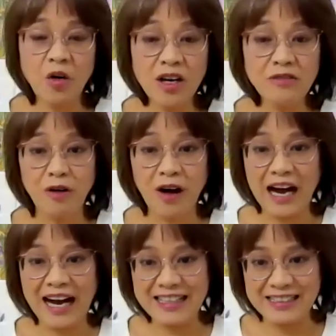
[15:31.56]
only for
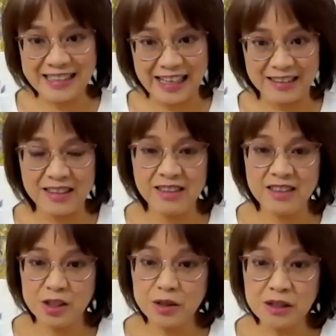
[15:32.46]
architect
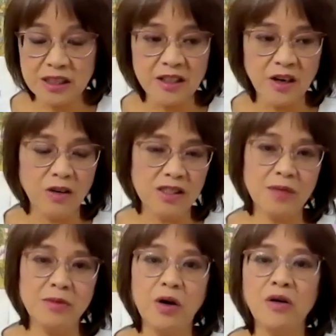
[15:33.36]
student or
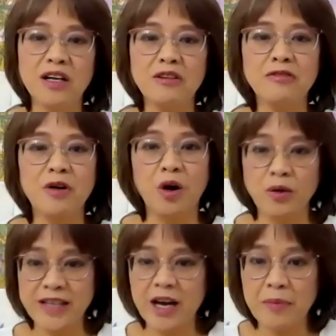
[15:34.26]
some only for
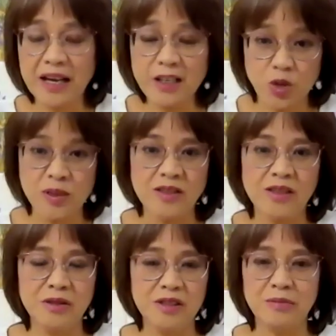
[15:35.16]
hotel management
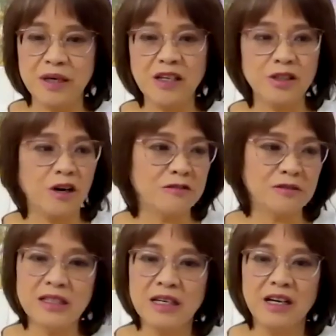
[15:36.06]
student because of
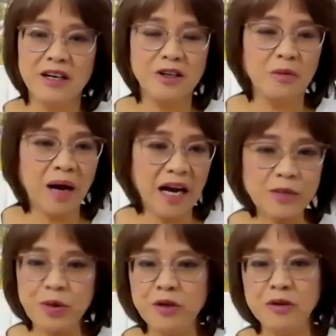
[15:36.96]
my
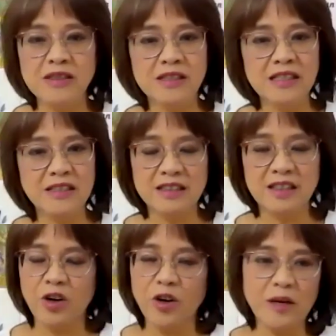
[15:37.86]
experience in
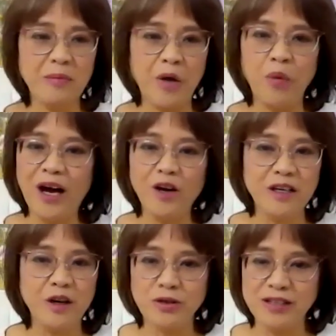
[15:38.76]
earning my wealth
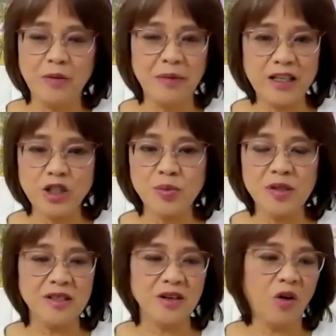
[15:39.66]
in hotel
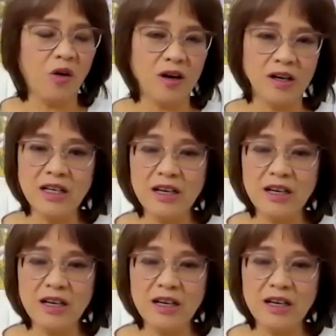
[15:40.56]
management or